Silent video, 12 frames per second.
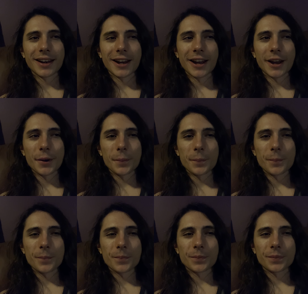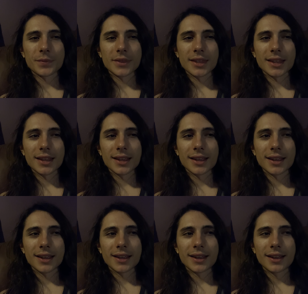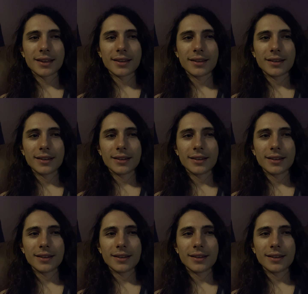Nobody speaks.